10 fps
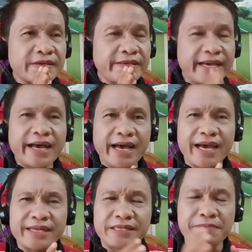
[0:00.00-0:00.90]

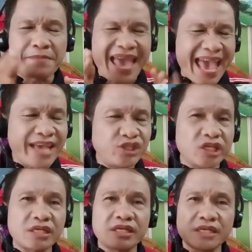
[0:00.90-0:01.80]
yeah, the
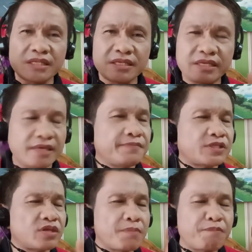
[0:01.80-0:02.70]
magic that it
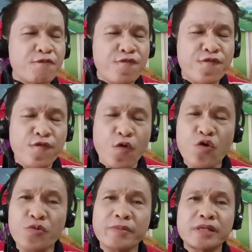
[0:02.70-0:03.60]
gives to the
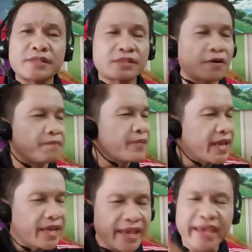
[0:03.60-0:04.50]
performance of
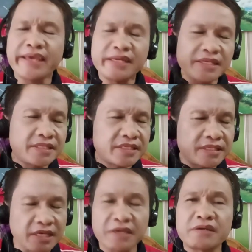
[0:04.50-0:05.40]
any
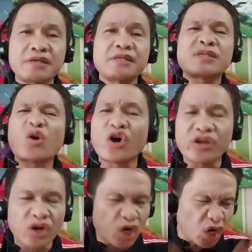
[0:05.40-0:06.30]
singers
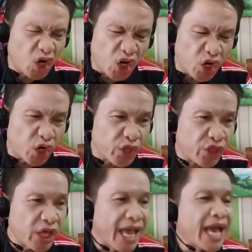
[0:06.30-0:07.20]
on
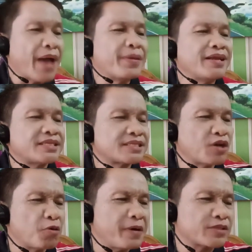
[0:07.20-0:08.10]
earth. I mean, let's
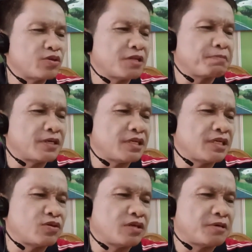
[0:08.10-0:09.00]
go back to that
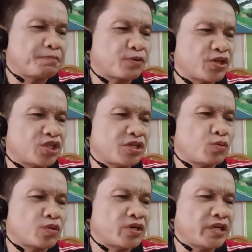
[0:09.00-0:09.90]
particular
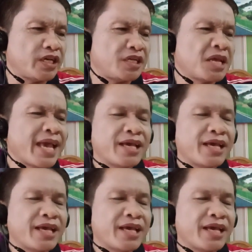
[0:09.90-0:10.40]
portion wherein